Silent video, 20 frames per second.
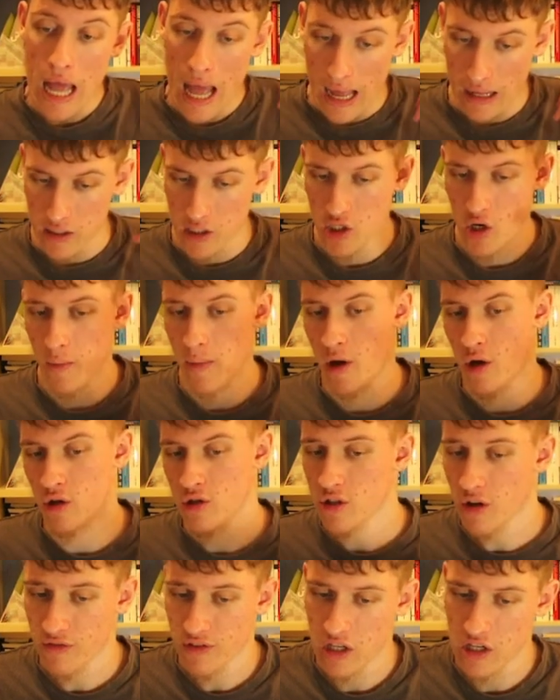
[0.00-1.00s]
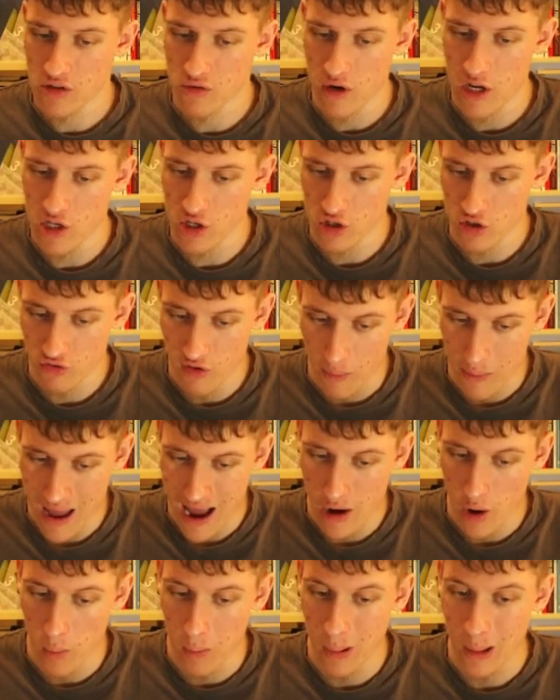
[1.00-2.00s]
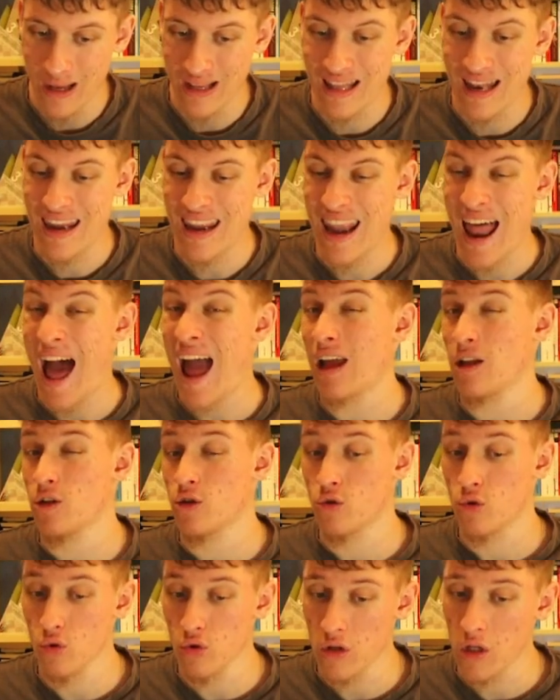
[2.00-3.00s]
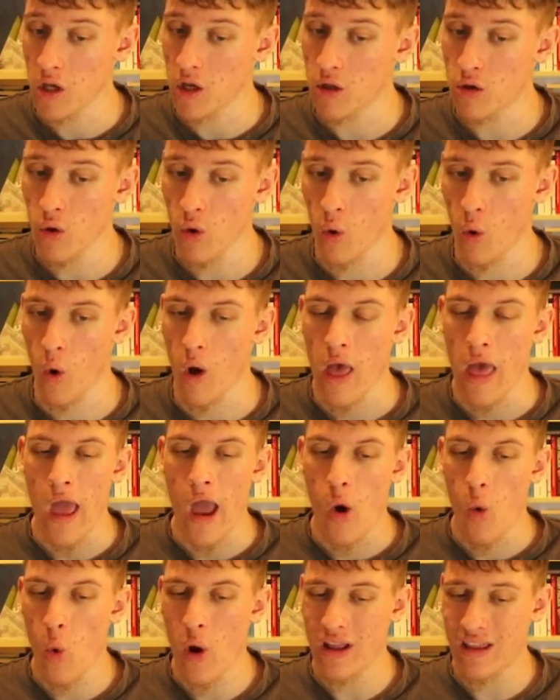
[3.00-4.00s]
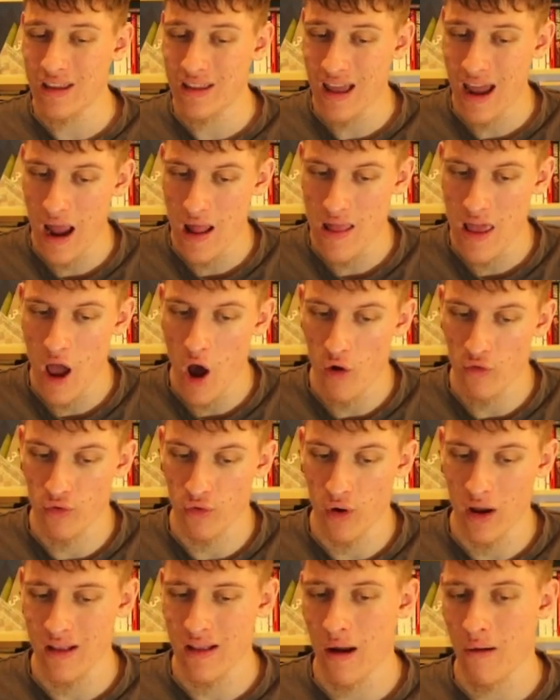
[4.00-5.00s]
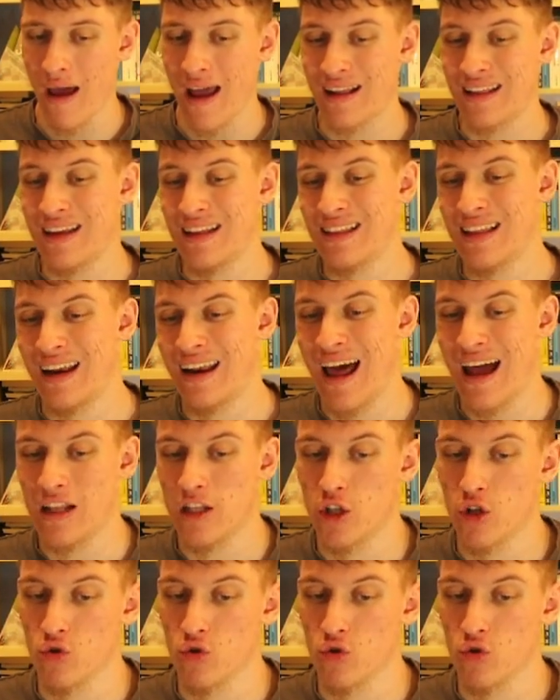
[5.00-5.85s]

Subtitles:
and so because of these reasons Fabiano played knight to d2 with the idea of redirecting the knight